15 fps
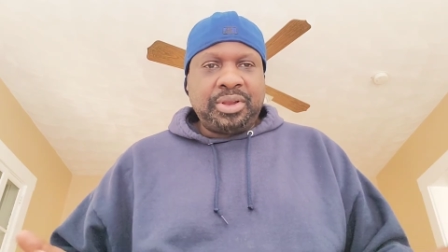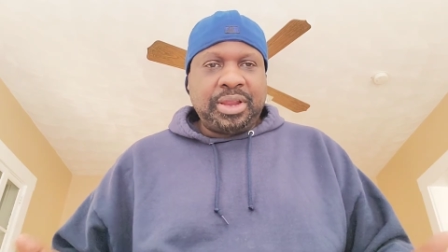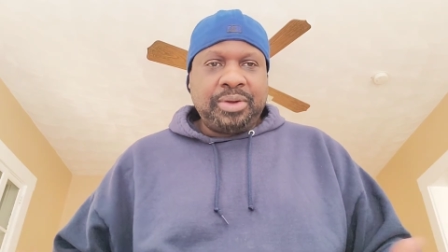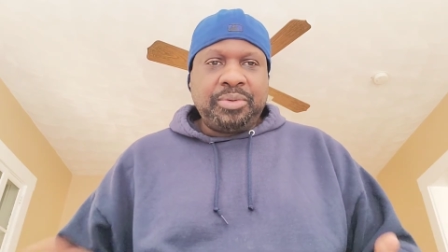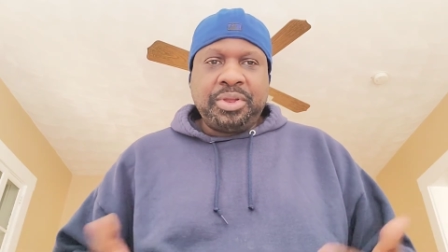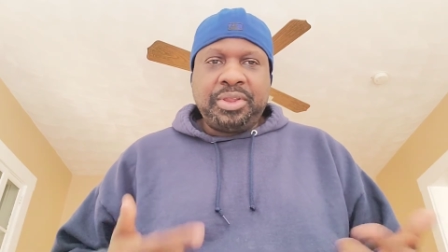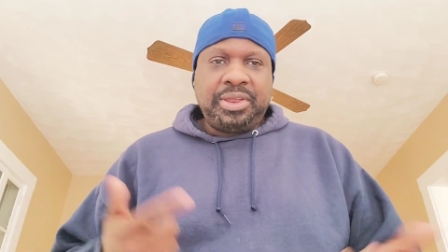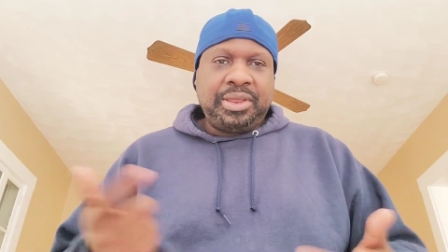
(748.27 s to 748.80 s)
They're
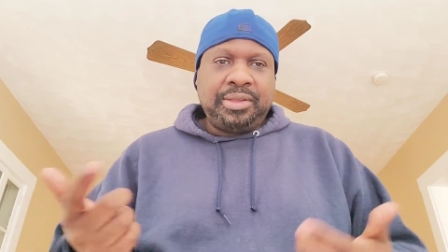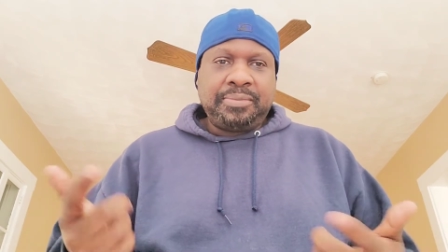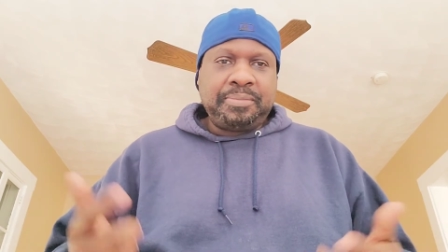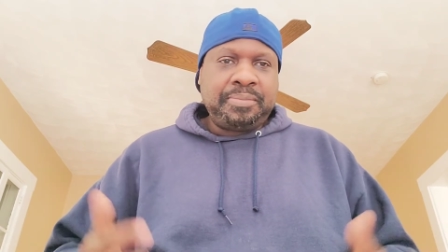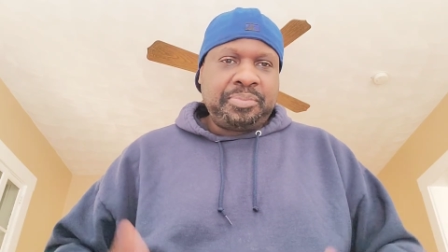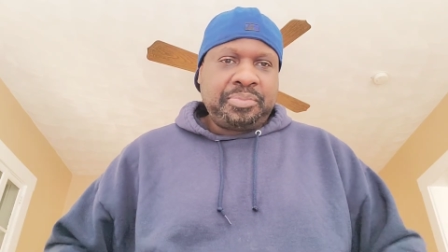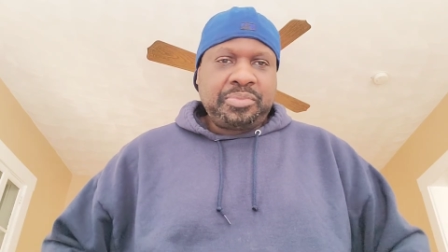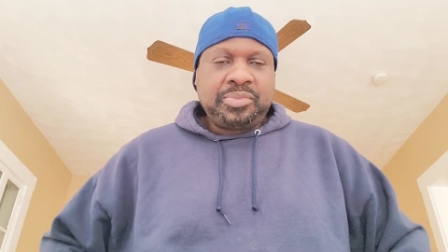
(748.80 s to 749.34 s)
really
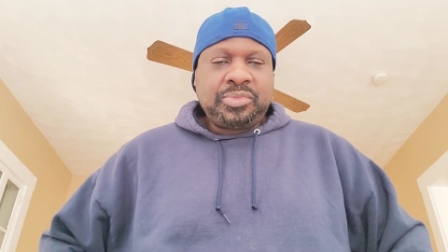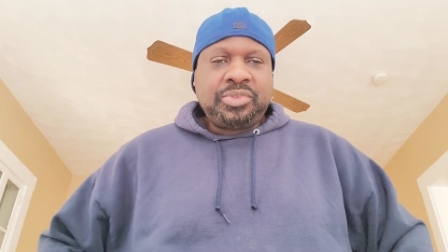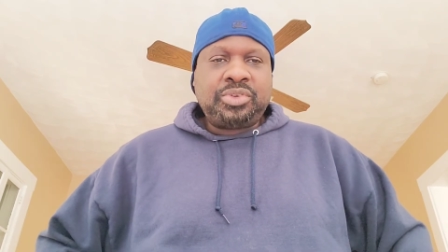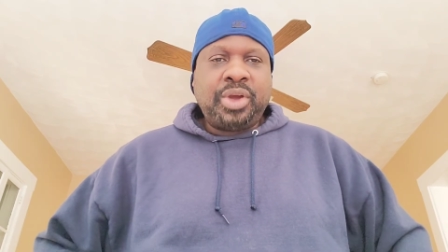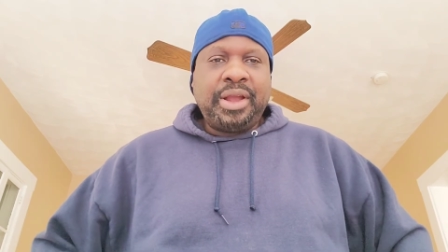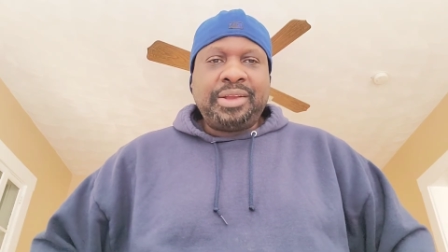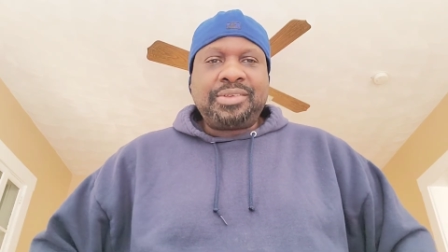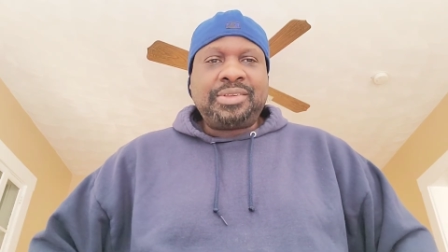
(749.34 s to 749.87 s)

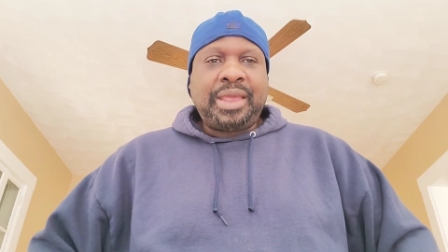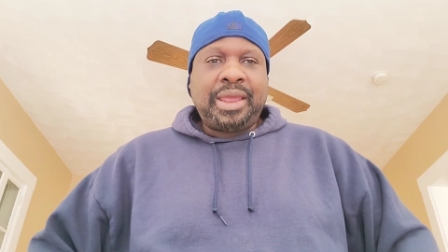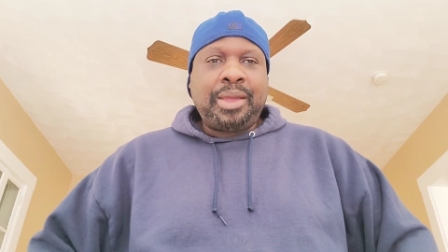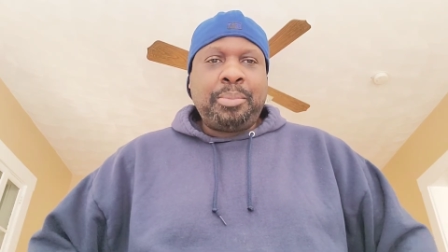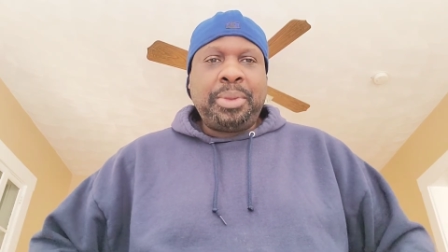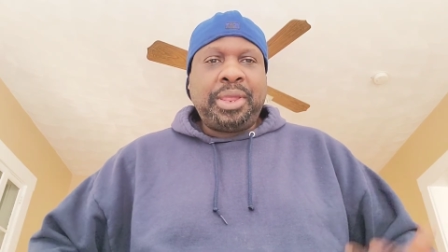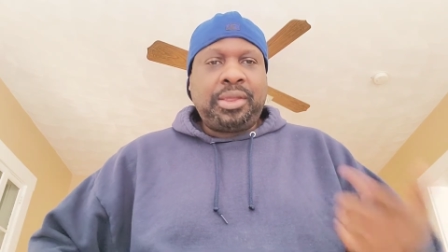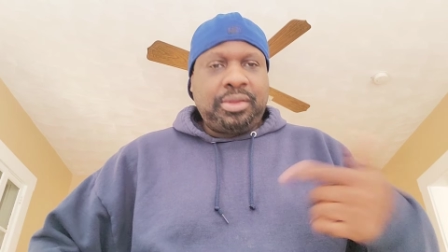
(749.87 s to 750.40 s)
trying to scam
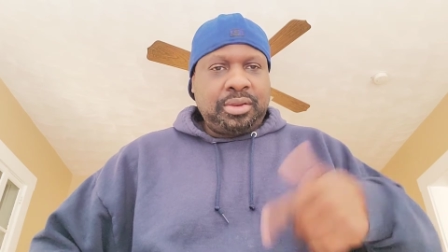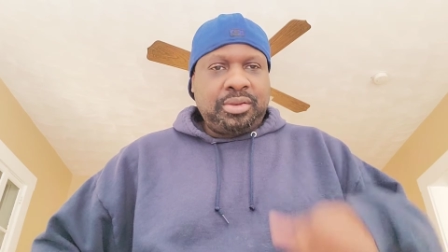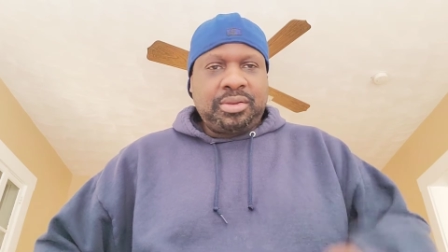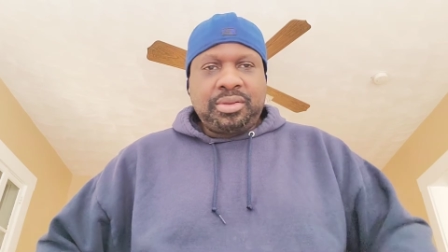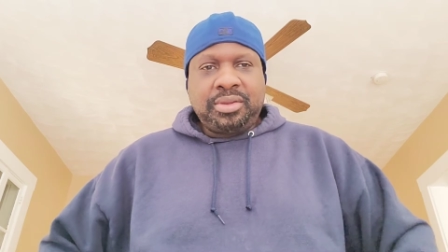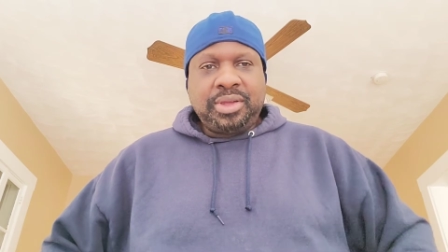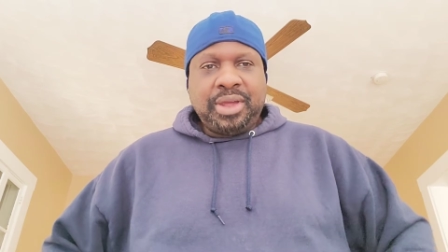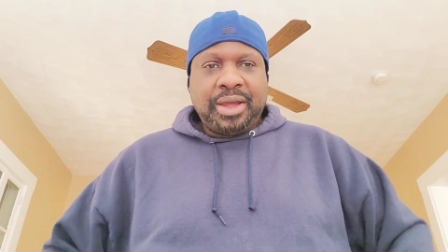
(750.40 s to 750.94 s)
me.
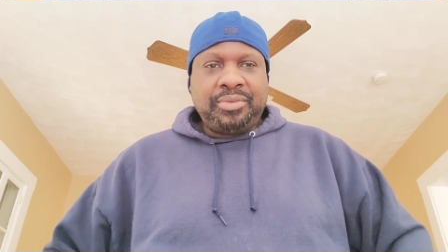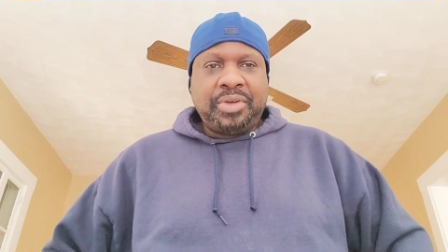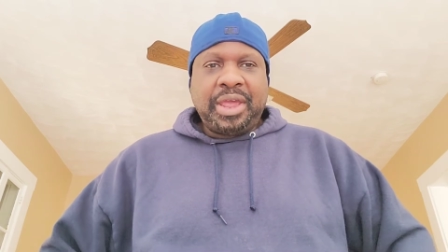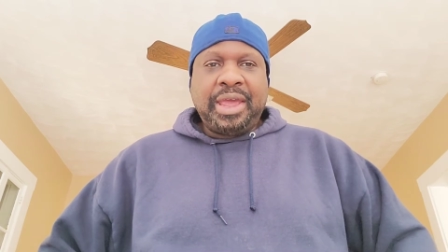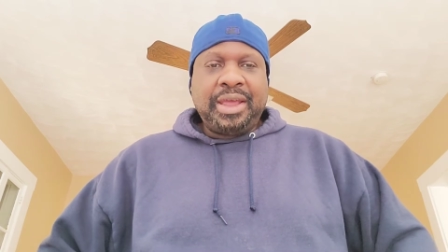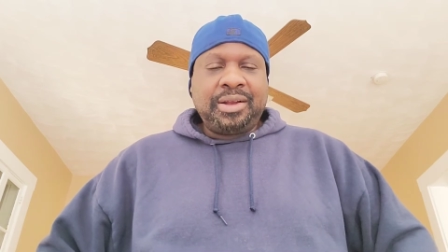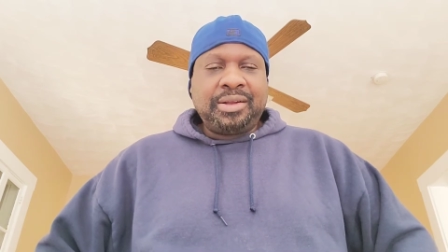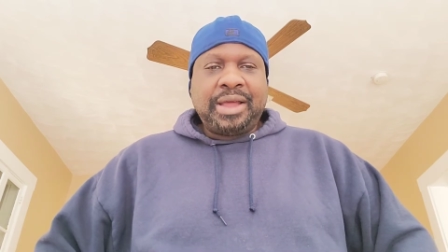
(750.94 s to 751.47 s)
I've
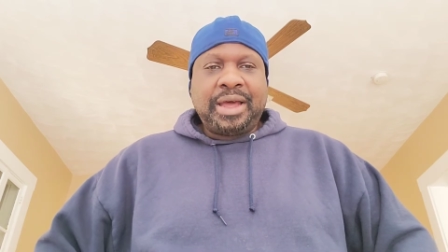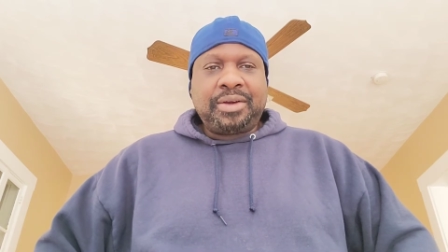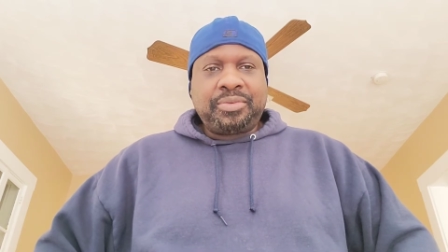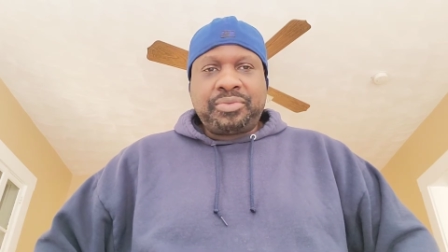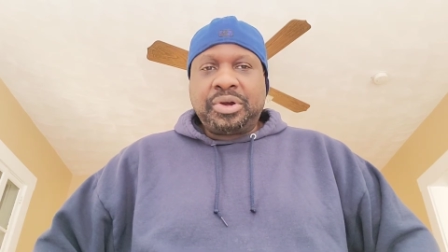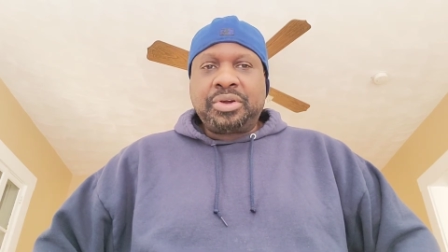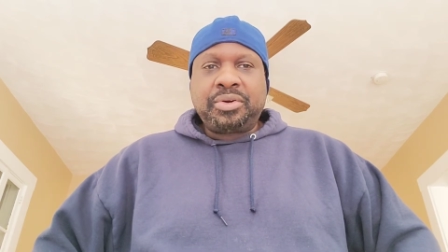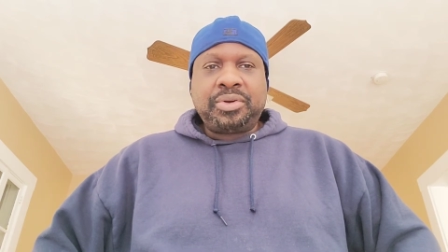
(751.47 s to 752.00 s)
had a lot of
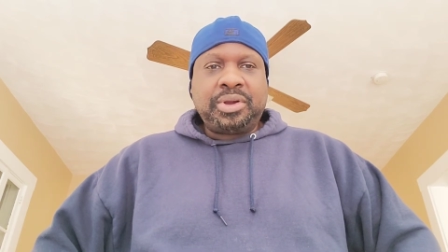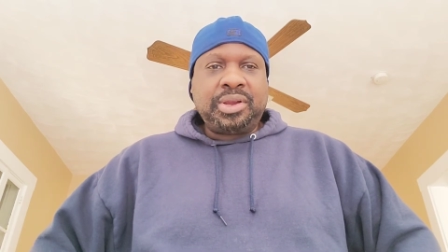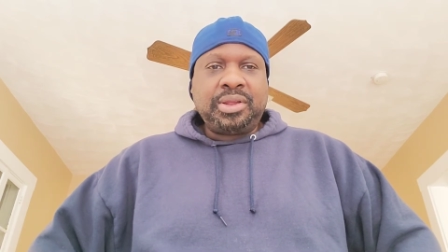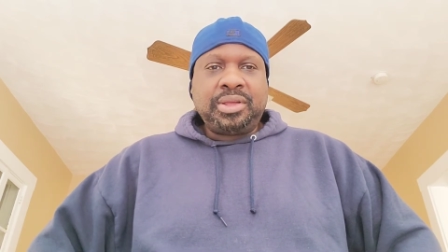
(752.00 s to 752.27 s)
fuckery.